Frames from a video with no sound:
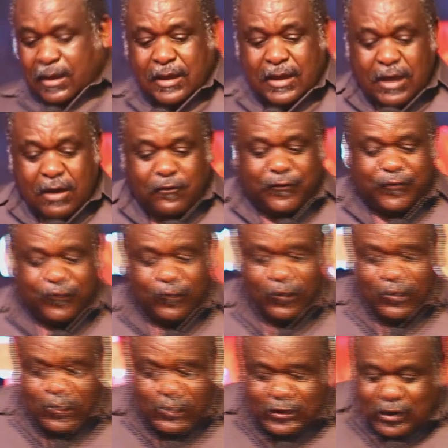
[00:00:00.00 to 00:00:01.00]
If
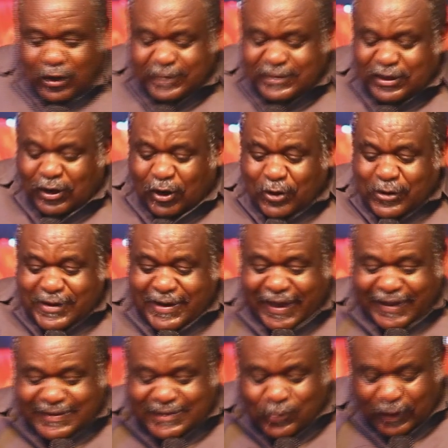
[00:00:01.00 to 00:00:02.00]
you don't
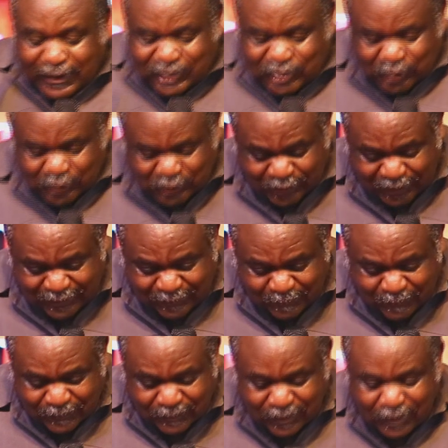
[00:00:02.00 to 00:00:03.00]
correct your children,
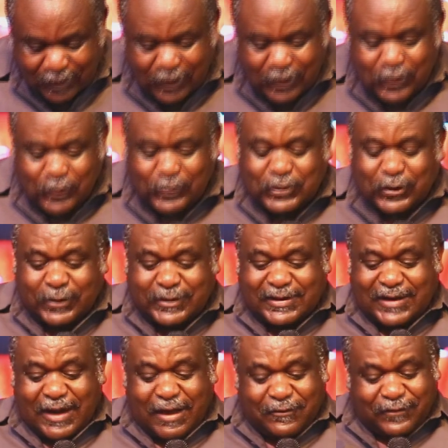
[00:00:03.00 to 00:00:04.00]
you
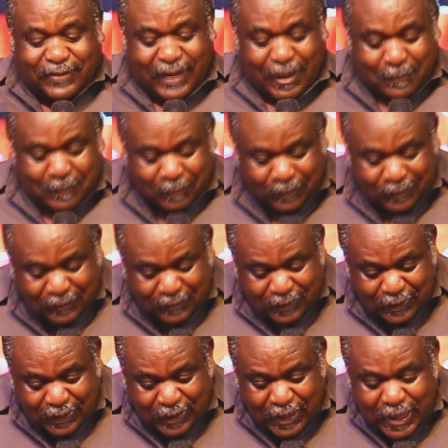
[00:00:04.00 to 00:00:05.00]
don't love them.
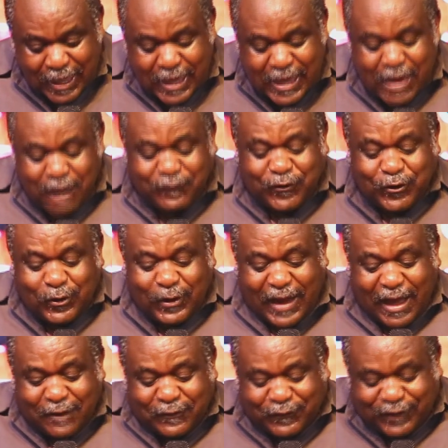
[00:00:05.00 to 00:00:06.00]
If you
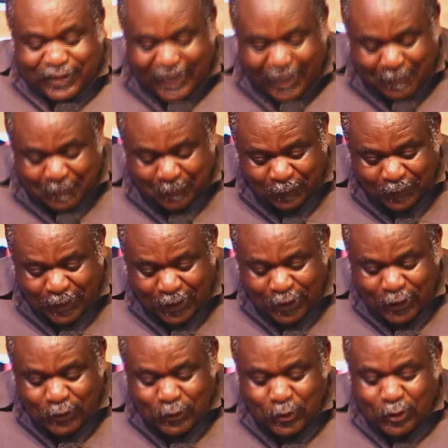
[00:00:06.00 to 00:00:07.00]
love them,
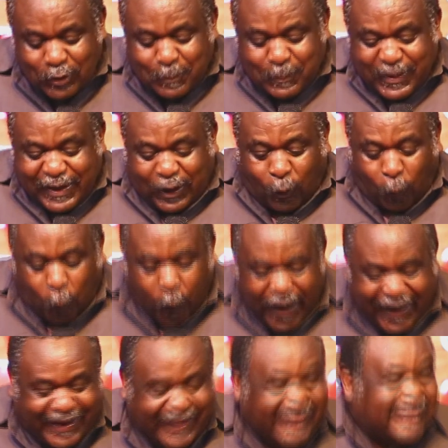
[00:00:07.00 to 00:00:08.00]
you'll be
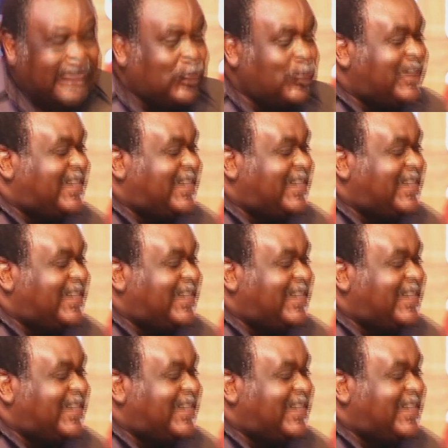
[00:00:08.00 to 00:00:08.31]
quick to